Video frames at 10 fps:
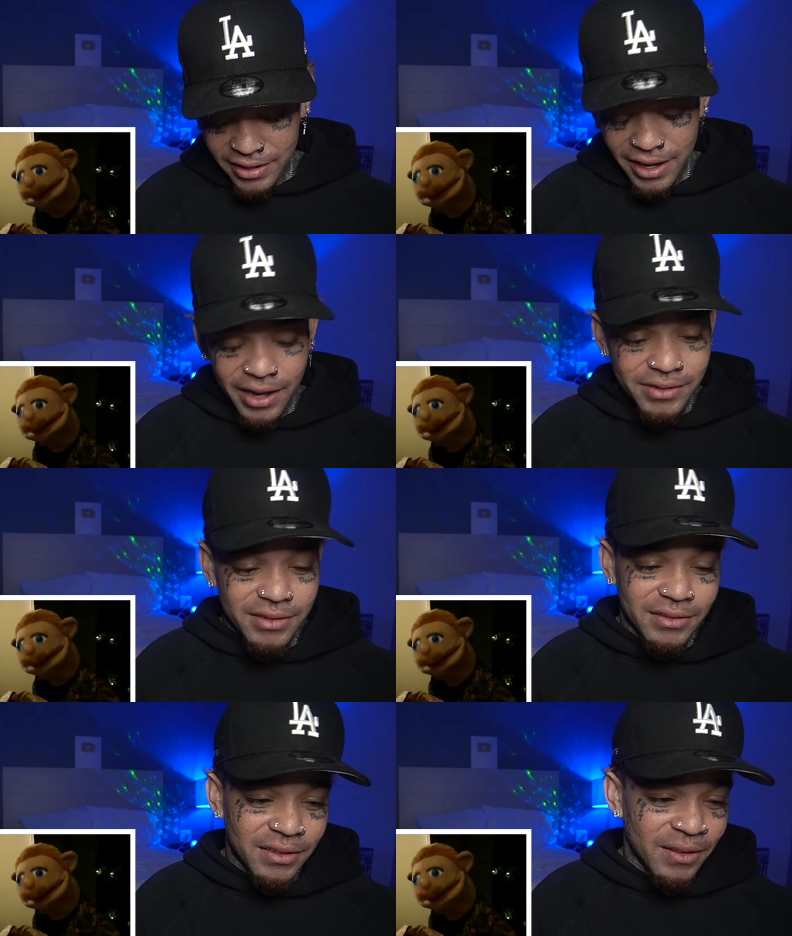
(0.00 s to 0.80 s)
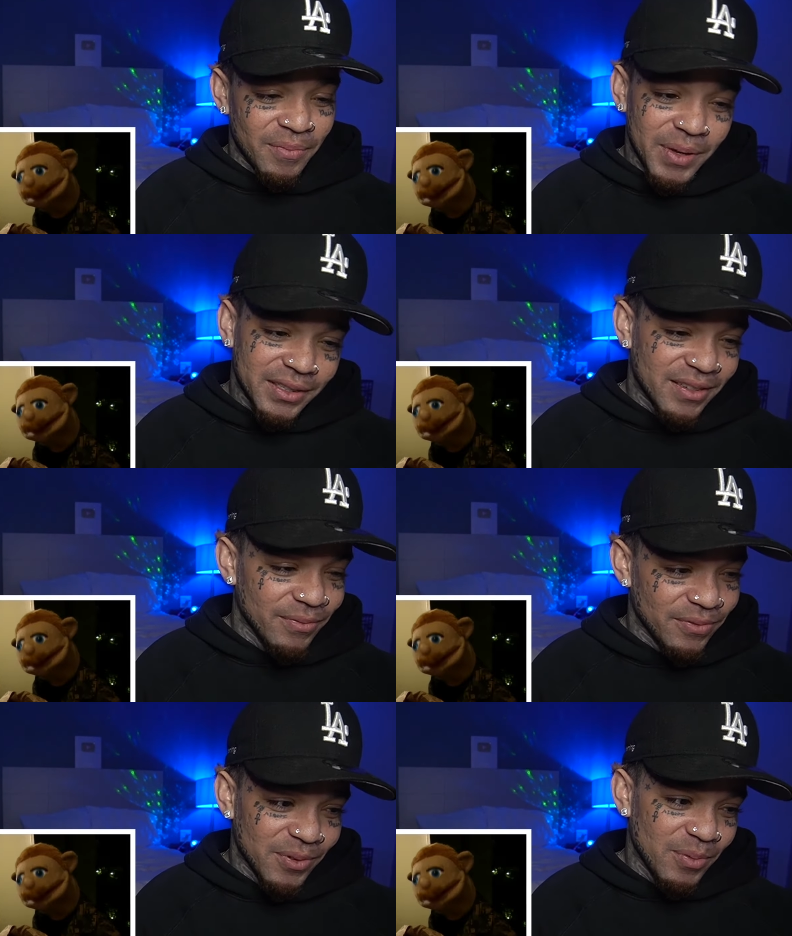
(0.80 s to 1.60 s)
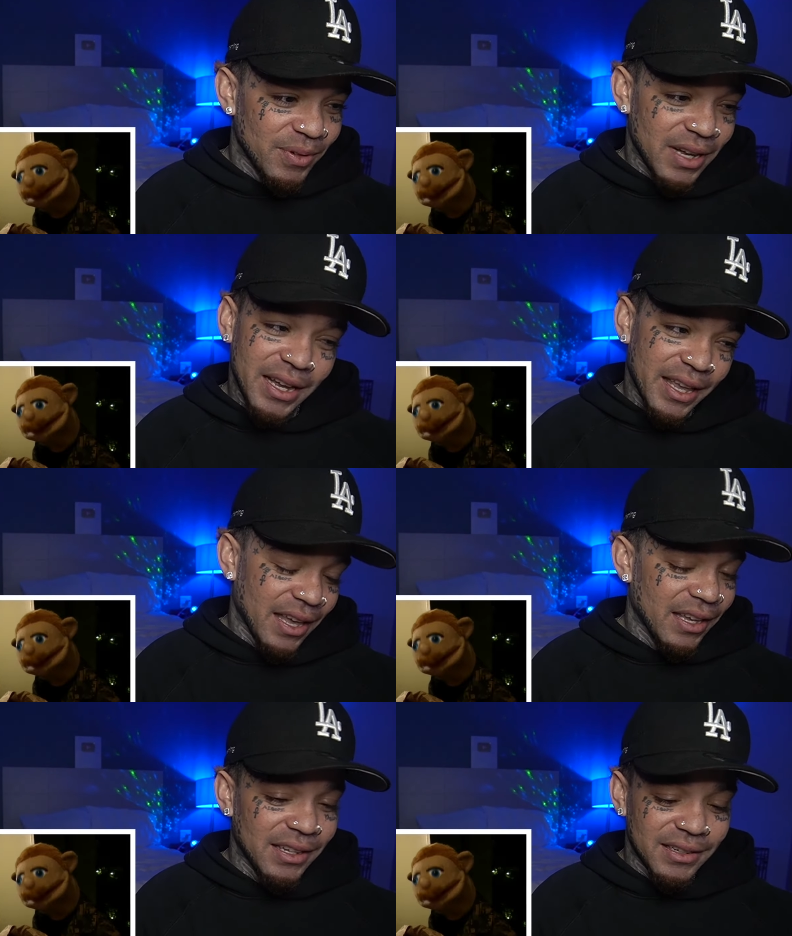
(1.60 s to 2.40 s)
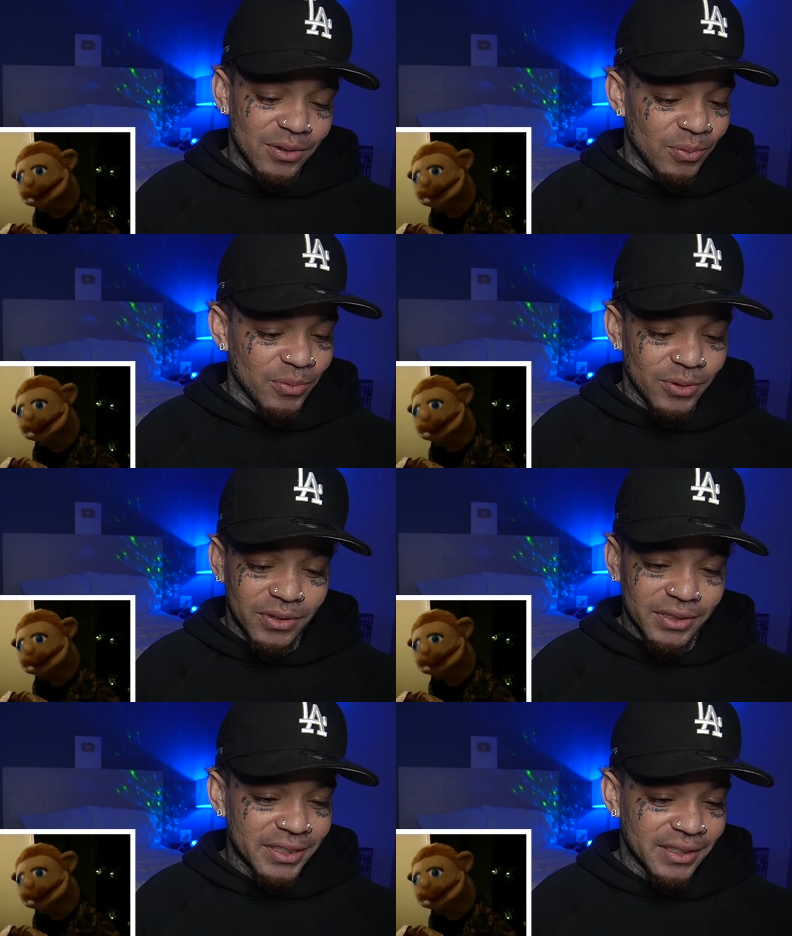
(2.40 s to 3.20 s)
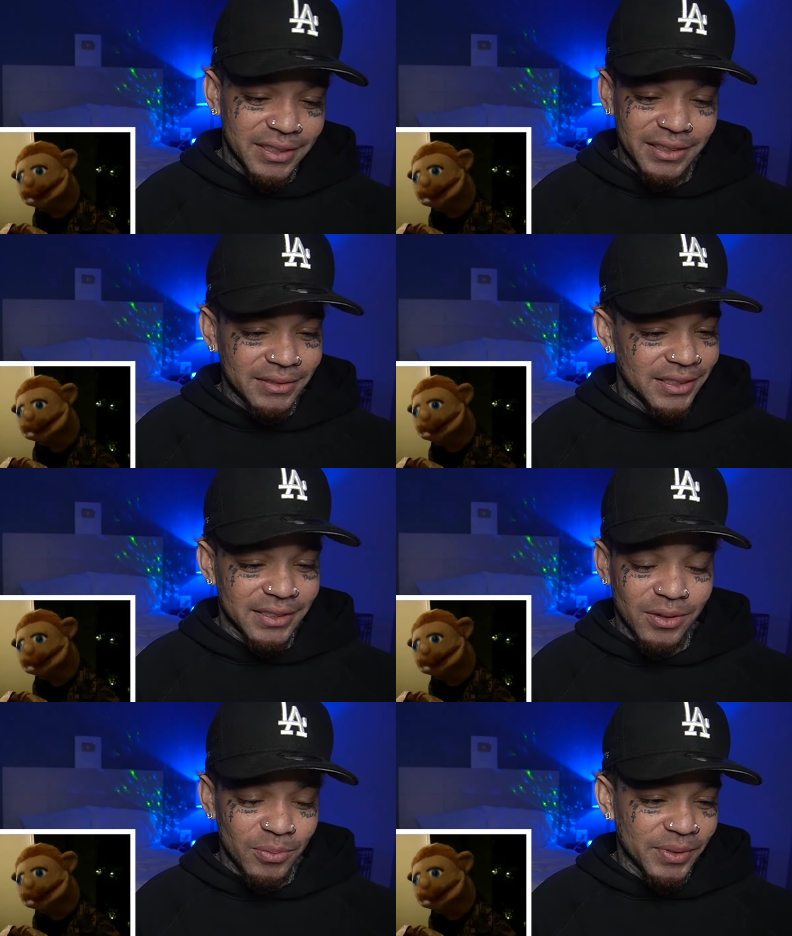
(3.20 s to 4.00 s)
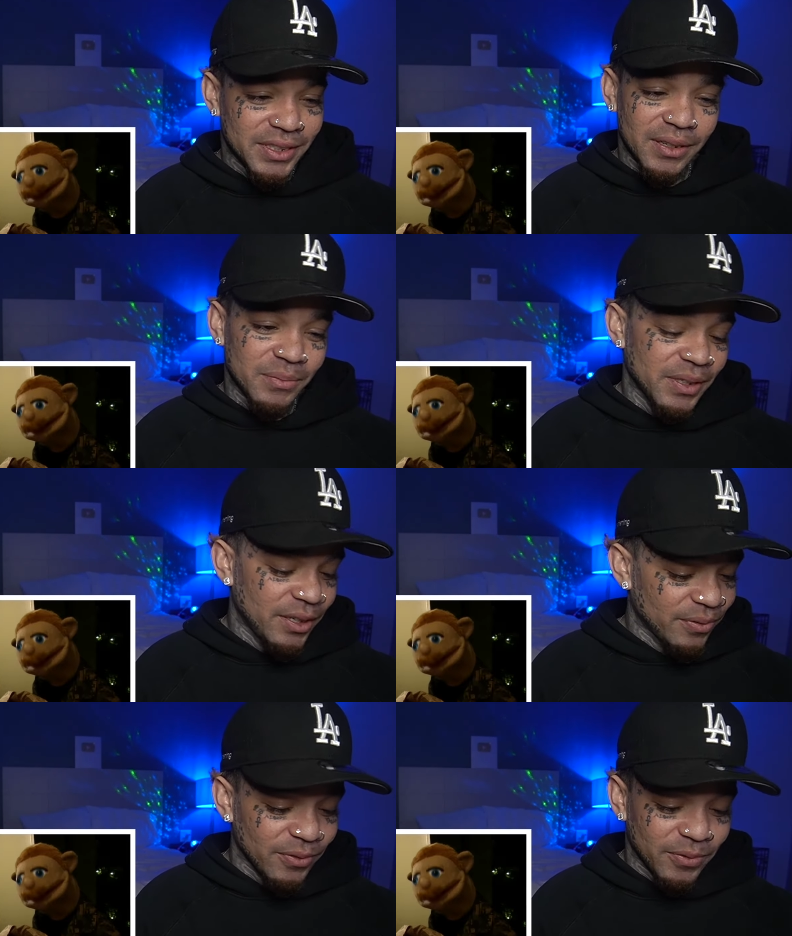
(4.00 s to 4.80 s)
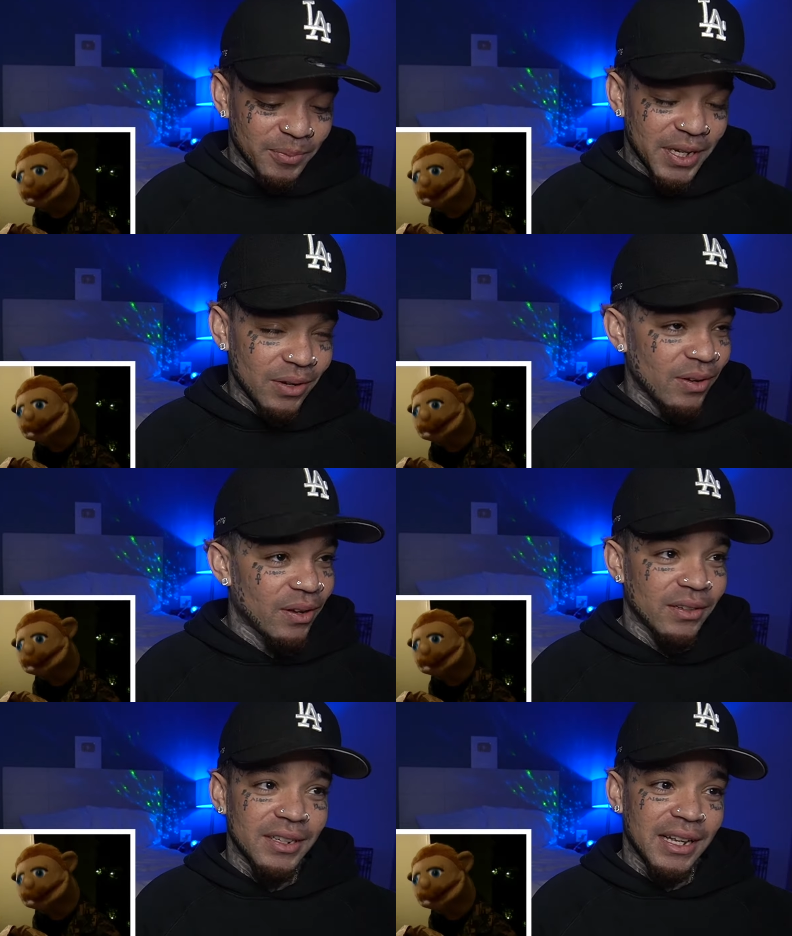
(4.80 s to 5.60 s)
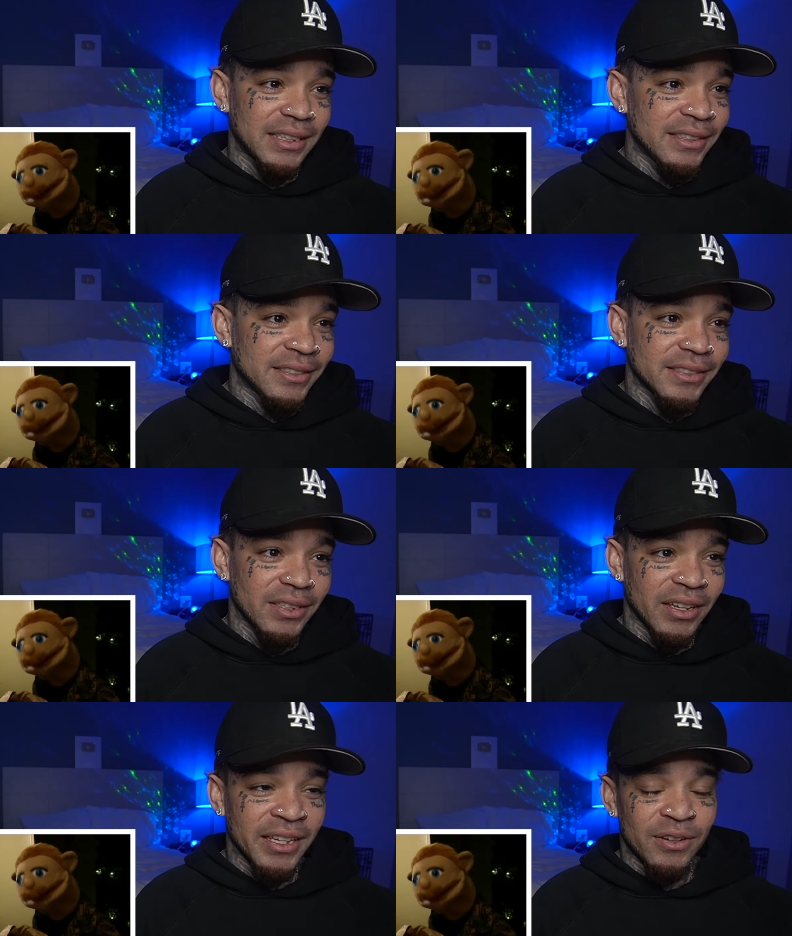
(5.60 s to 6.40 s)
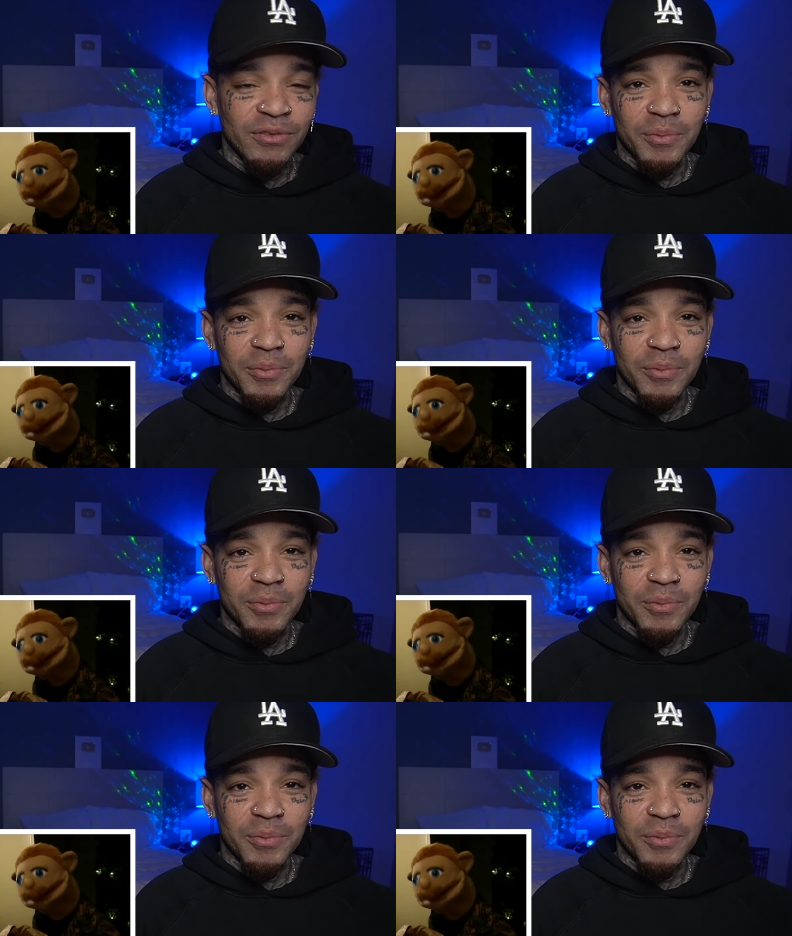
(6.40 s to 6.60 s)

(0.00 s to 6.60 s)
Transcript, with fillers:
Speaker 1: I used to love Mexican food, but I can't eat it no more. It's it, it's gonna be something different from now on, at least until I get over